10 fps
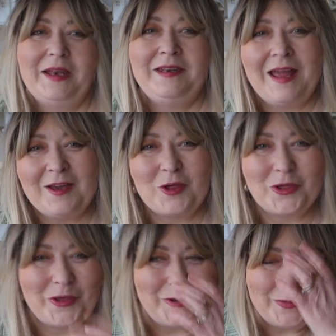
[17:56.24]
my next
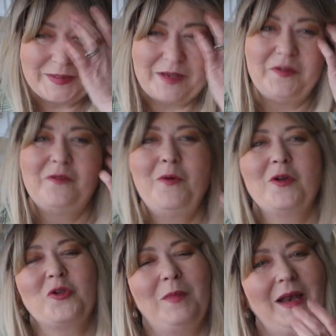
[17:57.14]
shoes, if you've
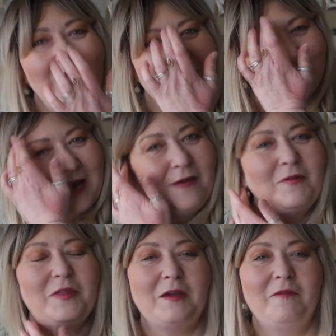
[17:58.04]
watched my last
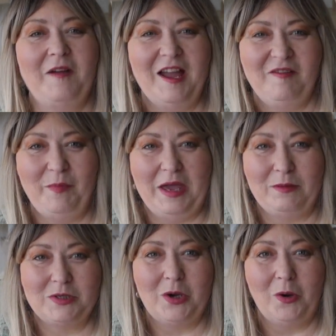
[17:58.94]
Everything five
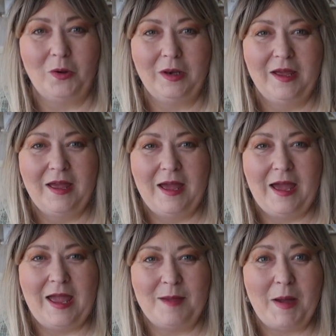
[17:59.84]
pound haul,
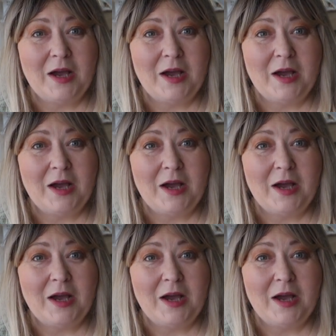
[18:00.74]
um,